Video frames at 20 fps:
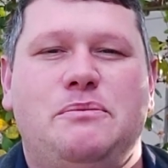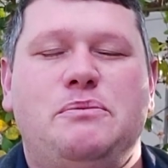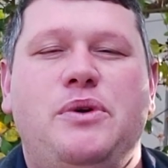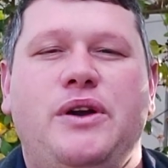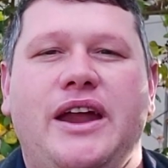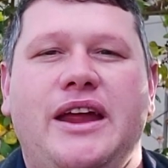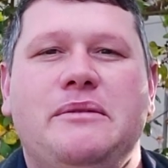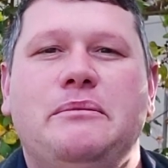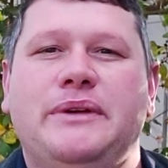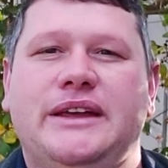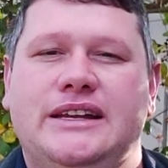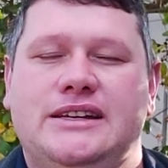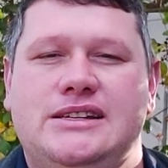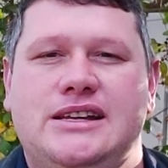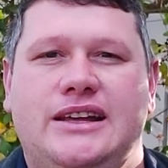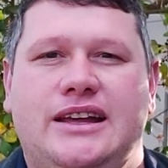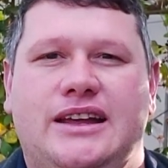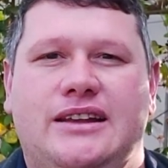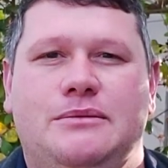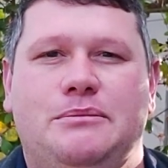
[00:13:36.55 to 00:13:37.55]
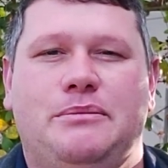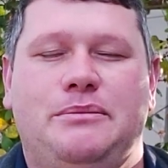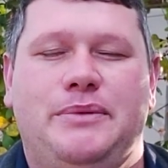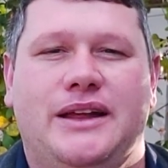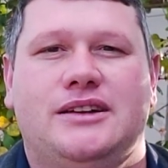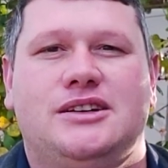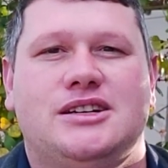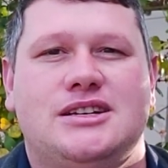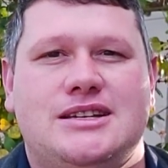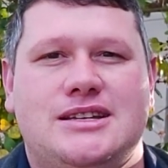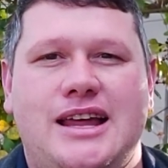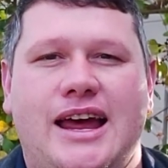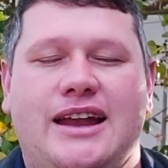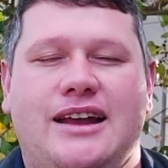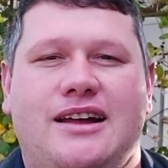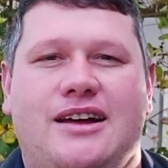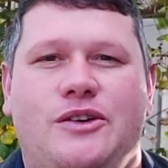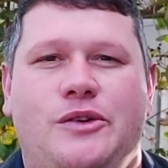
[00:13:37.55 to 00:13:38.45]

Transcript: prayer meeting in Pieterstein.